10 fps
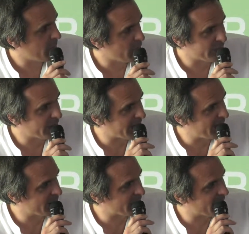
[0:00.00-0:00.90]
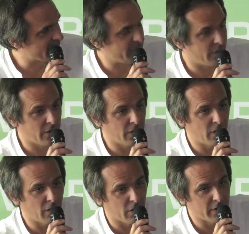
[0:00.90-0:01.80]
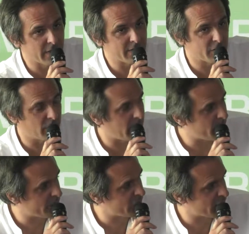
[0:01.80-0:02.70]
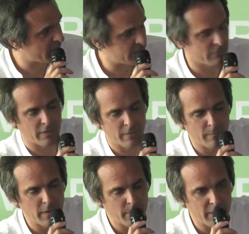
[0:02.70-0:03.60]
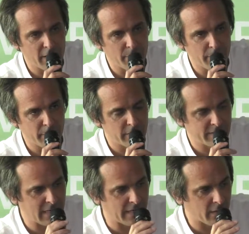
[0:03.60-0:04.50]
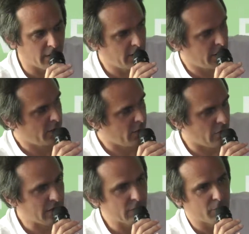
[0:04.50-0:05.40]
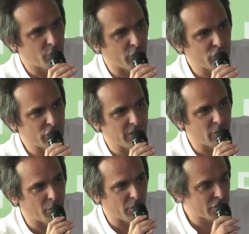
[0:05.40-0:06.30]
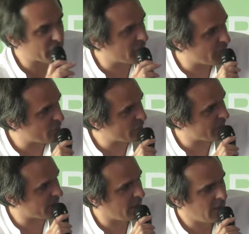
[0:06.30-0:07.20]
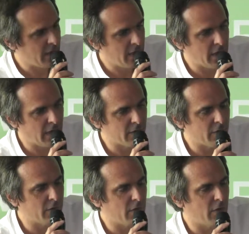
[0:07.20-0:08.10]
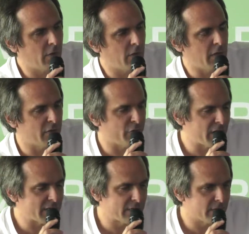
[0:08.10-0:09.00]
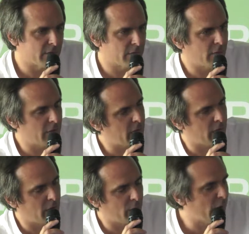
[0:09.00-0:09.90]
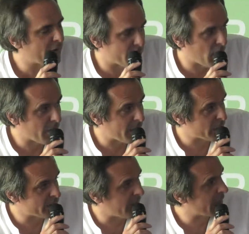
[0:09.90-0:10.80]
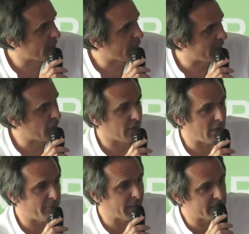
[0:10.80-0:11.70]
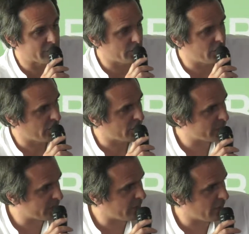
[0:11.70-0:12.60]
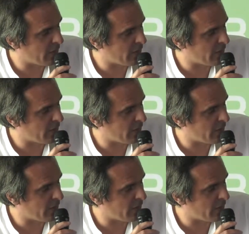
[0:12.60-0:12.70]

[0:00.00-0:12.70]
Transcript: music editors, orchestra, musicians, many people. It's like a little production in the production, the music. And in France, we have problem with that. We don't have big studios.